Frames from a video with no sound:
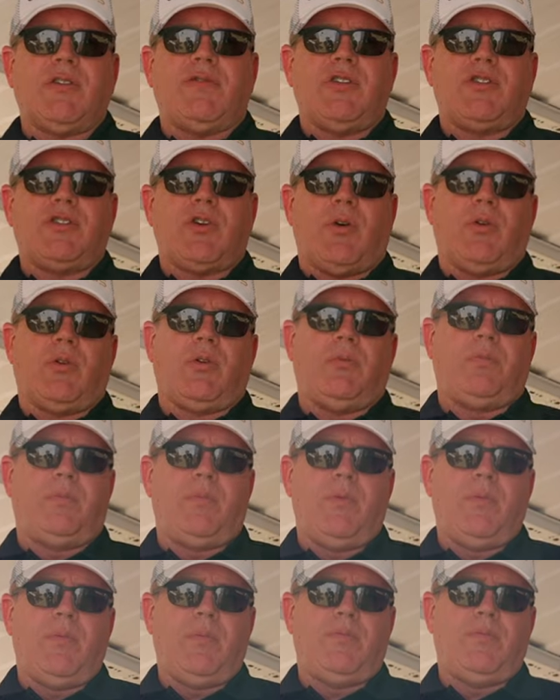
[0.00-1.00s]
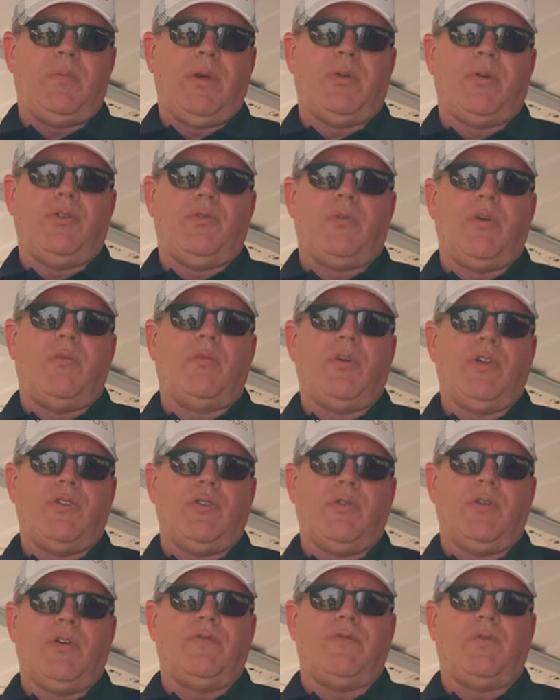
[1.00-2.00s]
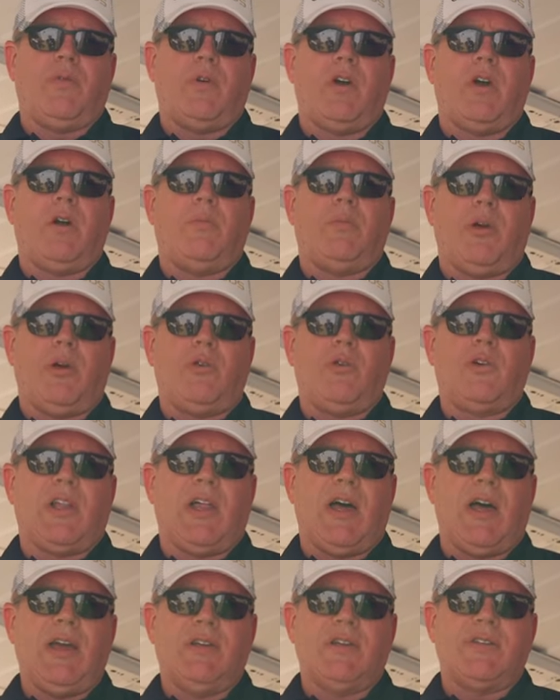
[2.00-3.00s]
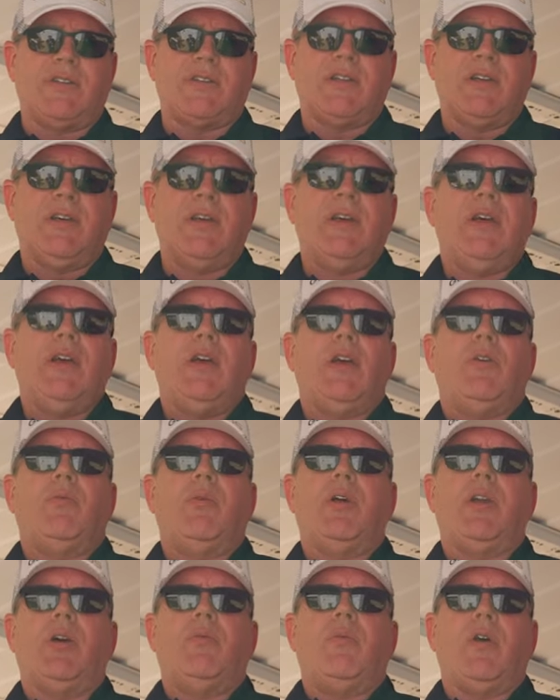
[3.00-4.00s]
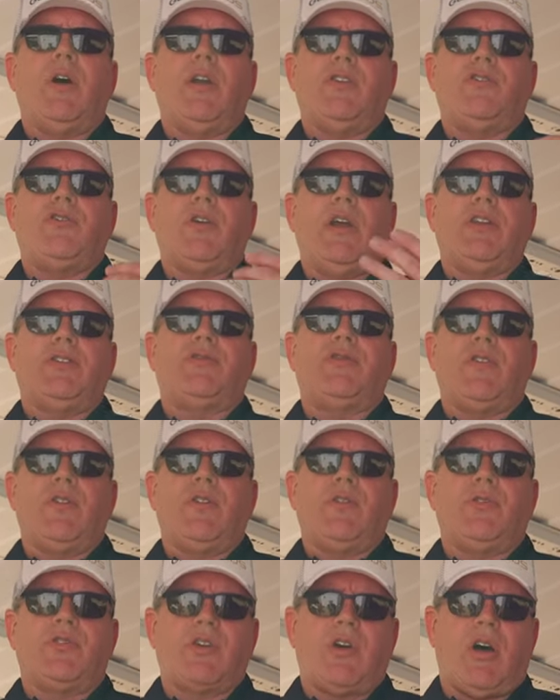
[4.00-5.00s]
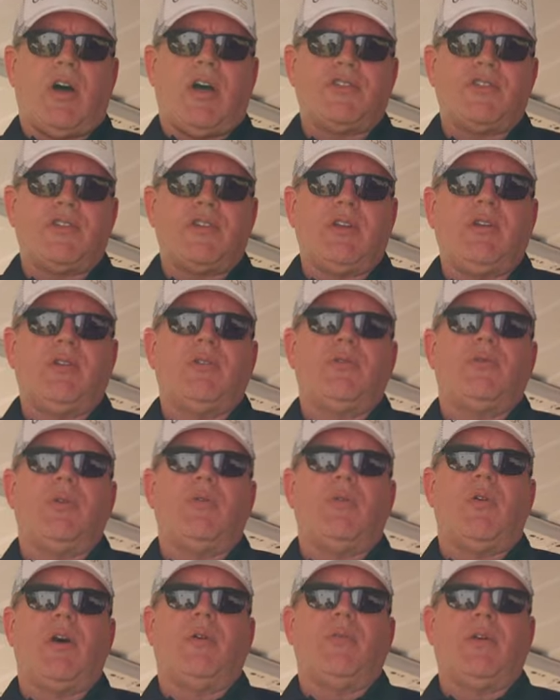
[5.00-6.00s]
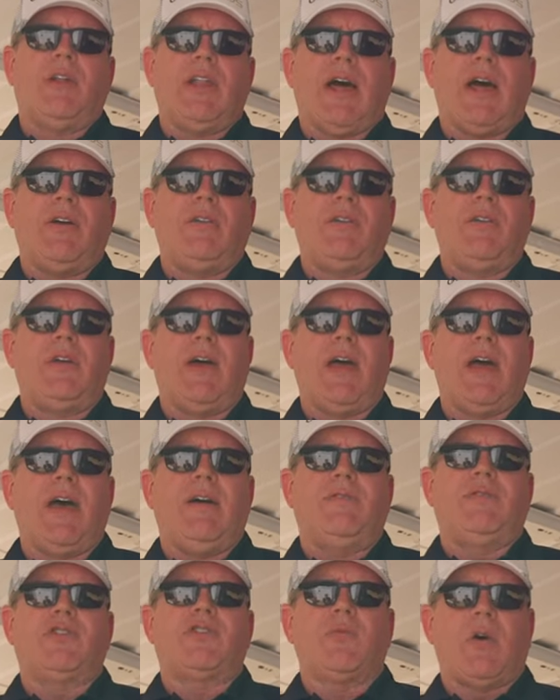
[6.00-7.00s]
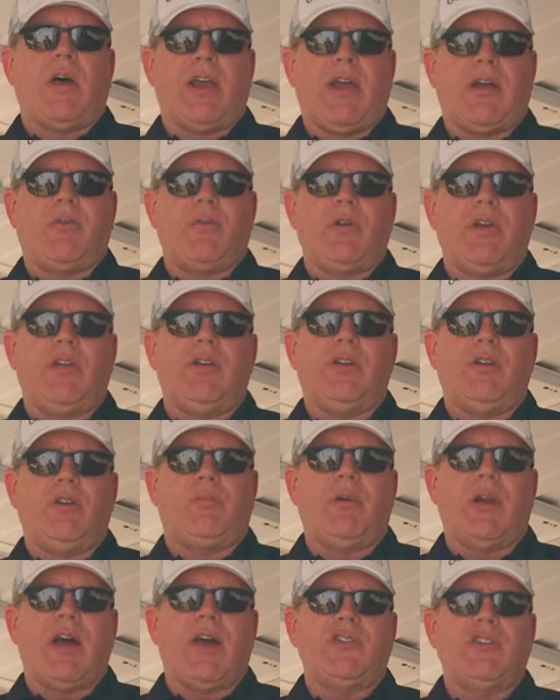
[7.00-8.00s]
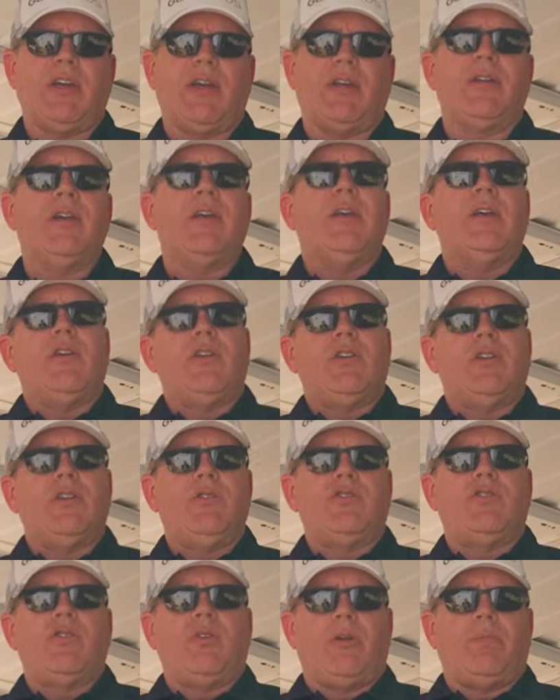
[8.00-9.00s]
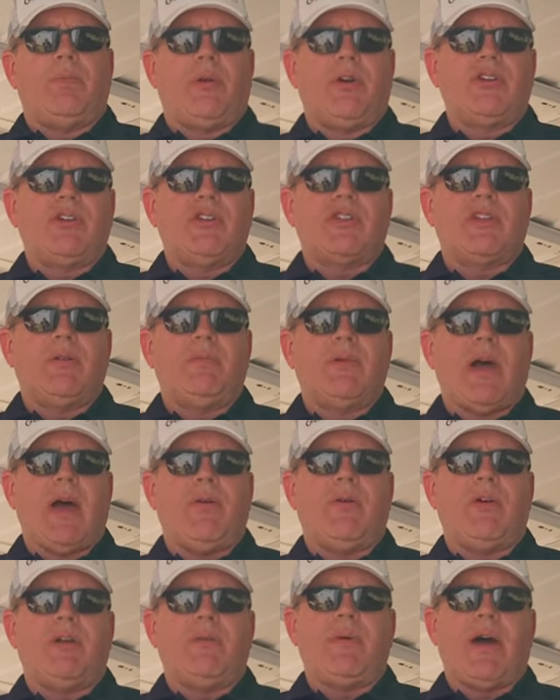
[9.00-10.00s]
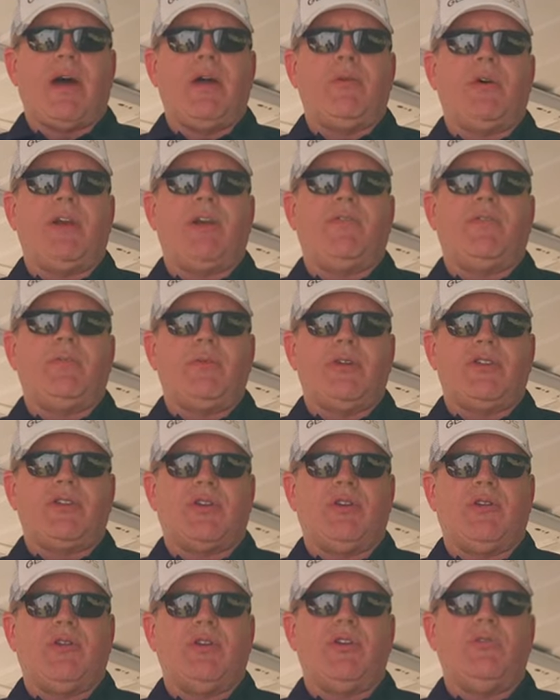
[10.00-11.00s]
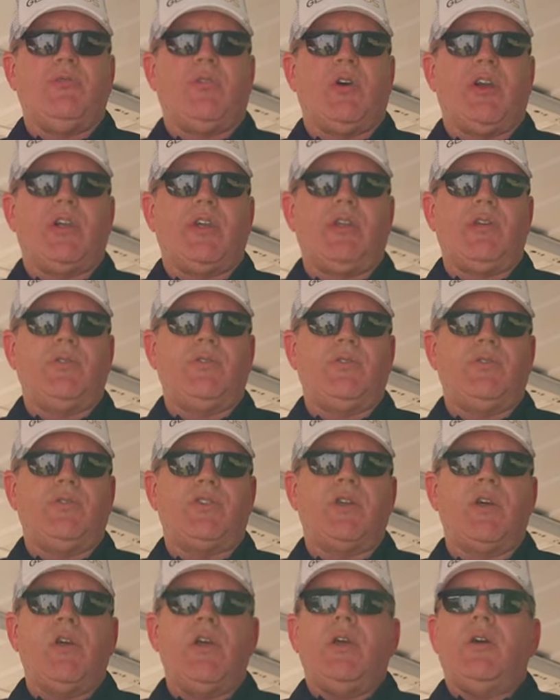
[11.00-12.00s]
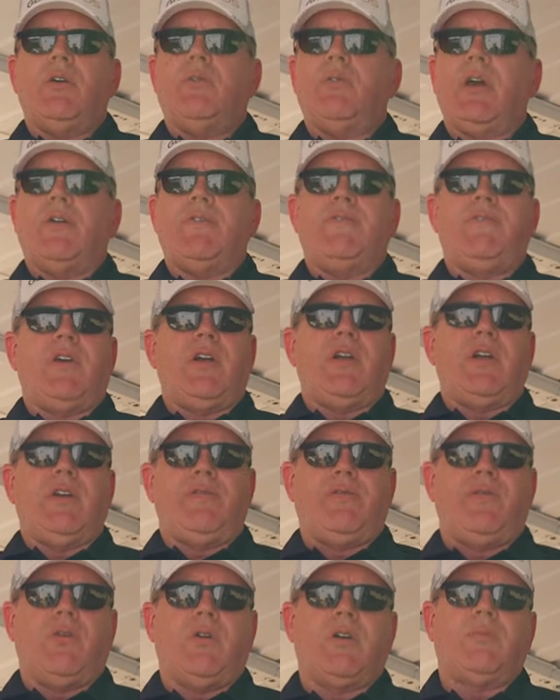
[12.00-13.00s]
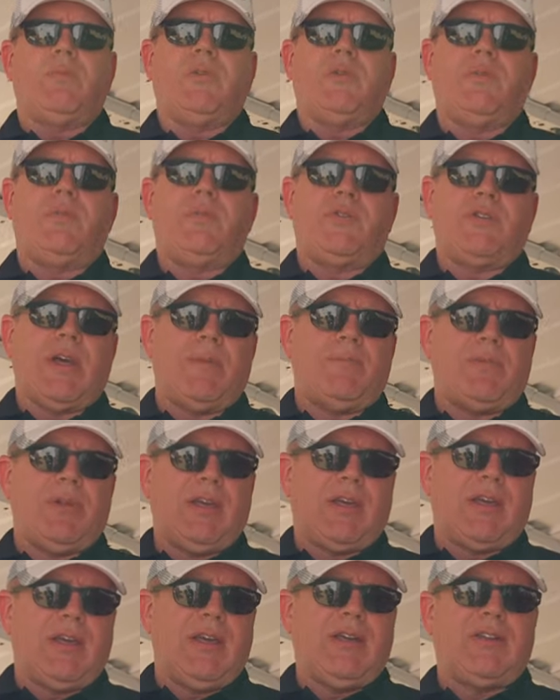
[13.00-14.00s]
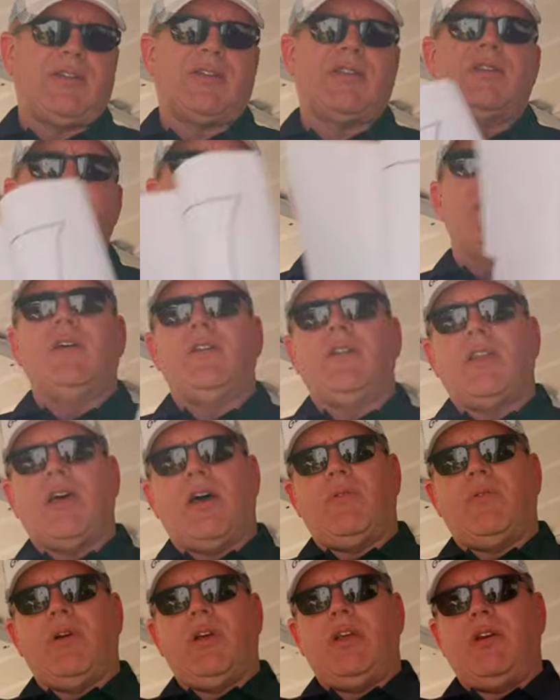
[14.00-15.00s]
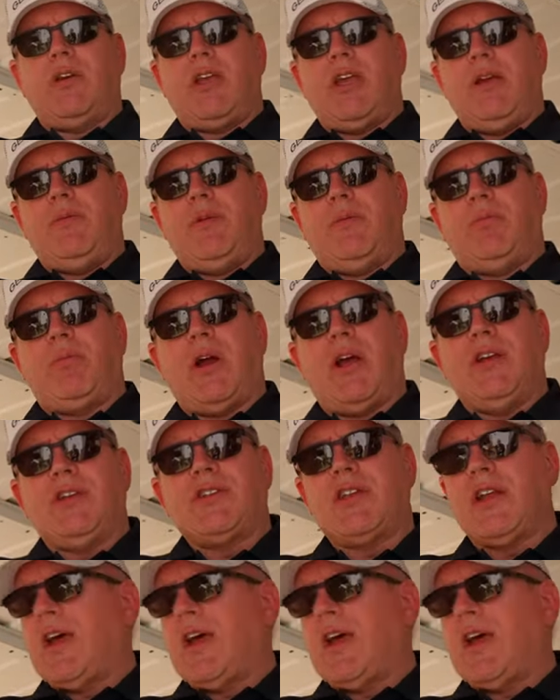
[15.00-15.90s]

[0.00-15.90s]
of a total build when we do it for our pro clients. We don't want to transfer those costs to you. We want to allow you to have sweat equity in your project, use your purchasing power to buy whatever material you want to use. We have very affordable template kits. That way you keep your price